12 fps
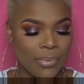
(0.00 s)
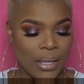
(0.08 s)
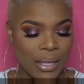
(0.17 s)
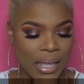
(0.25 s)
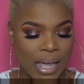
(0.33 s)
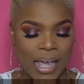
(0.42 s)

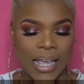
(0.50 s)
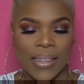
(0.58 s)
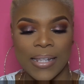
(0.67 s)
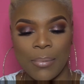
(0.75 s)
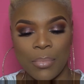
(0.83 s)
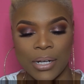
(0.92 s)
Okay, and
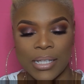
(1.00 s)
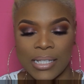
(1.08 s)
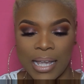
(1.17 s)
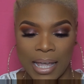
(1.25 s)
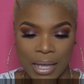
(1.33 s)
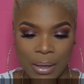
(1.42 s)
then I'm going to
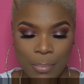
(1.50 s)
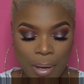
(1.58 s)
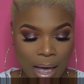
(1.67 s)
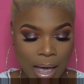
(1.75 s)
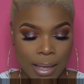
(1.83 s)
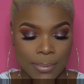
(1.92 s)
take
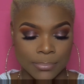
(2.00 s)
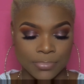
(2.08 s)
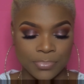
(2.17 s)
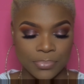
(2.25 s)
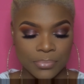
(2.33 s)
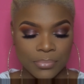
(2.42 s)
my
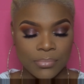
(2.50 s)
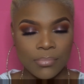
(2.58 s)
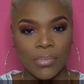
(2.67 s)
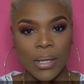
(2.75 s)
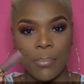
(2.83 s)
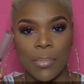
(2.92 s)

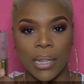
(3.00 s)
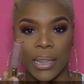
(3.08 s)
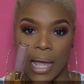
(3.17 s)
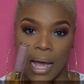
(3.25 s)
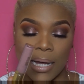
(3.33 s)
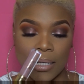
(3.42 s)

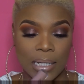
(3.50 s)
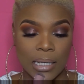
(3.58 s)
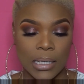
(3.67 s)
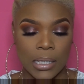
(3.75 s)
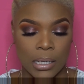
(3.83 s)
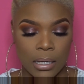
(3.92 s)

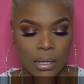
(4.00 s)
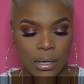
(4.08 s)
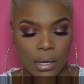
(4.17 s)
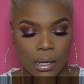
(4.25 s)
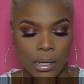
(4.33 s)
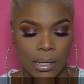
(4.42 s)
Milani,
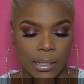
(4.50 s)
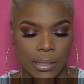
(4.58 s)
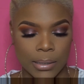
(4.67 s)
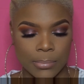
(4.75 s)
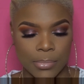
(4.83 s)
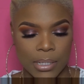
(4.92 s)

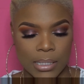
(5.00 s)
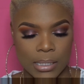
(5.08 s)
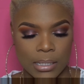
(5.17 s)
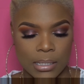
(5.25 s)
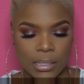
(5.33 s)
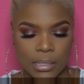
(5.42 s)
what is
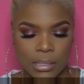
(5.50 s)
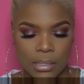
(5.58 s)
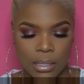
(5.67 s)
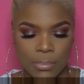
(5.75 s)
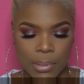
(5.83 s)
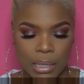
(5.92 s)
this?
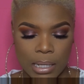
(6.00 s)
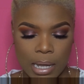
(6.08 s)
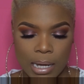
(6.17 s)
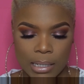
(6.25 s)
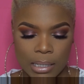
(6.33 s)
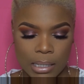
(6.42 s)
The
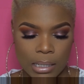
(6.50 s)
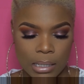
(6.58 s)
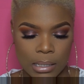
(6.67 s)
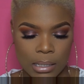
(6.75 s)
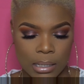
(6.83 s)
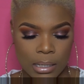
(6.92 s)

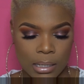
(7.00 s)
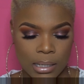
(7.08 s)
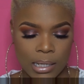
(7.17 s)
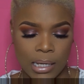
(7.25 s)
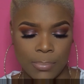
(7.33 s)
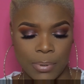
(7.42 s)
Milani
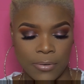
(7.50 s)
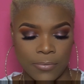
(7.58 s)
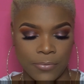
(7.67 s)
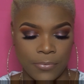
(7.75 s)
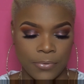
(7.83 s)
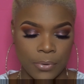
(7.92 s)
Keep It
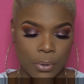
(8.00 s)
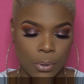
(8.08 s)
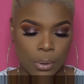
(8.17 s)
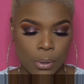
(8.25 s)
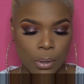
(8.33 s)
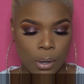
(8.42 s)

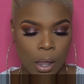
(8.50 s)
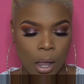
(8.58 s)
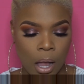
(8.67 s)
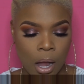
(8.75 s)
Full